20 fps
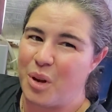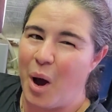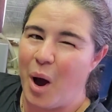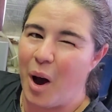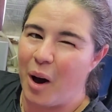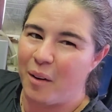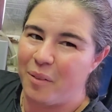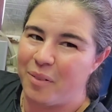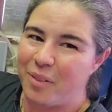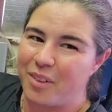
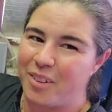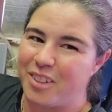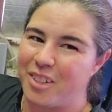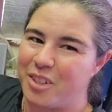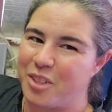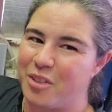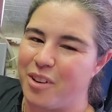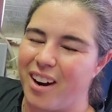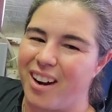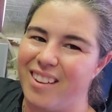offered to
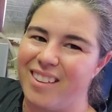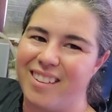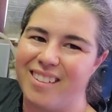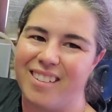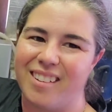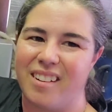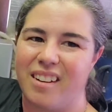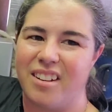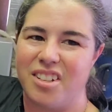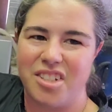try this
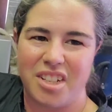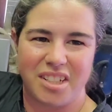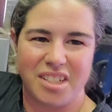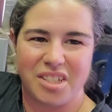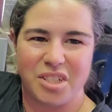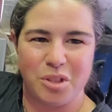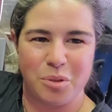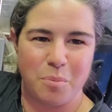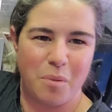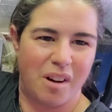on a Shih
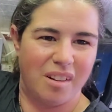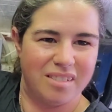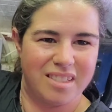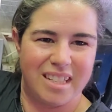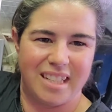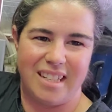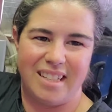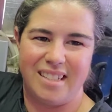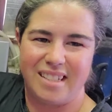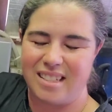Tzu
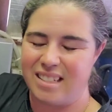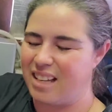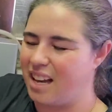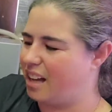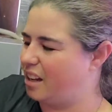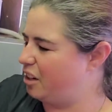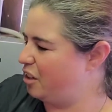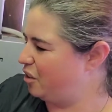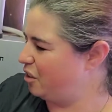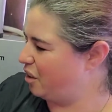Maltese
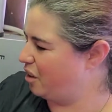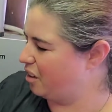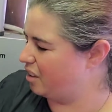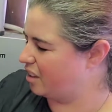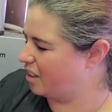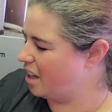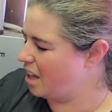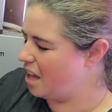kind of dog.